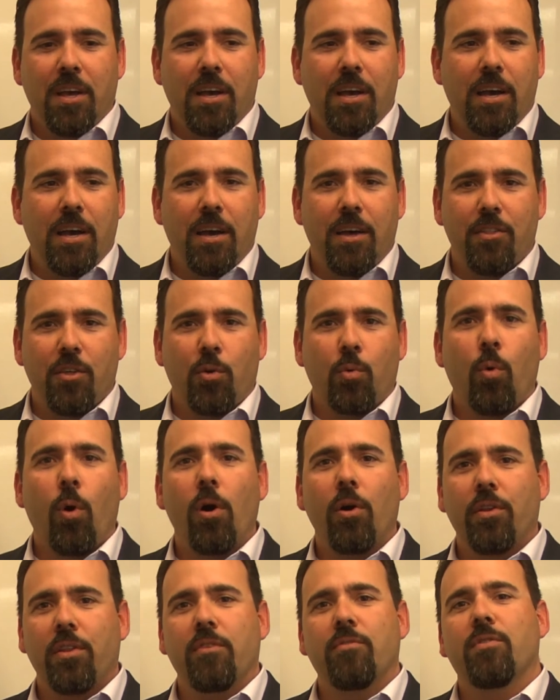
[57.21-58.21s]
the
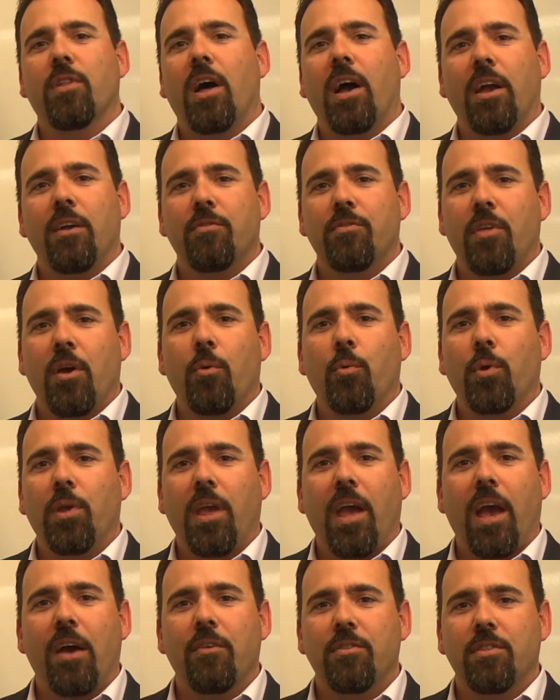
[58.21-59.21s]
quality of life that we
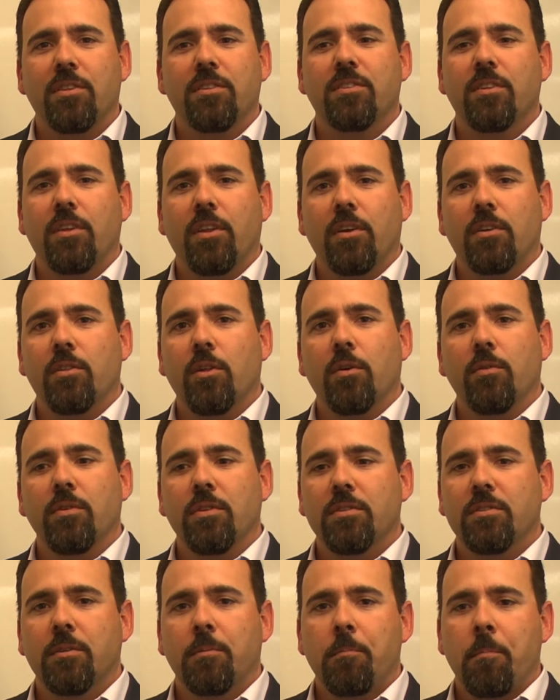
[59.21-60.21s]
have in the city of
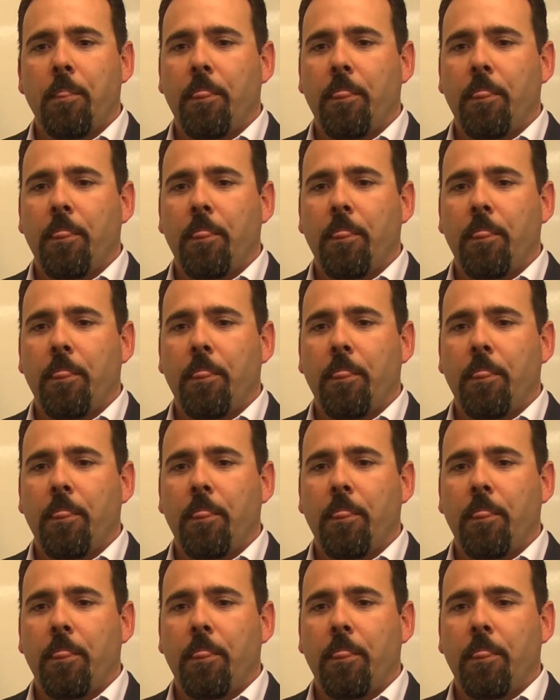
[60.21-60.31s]
Clovis.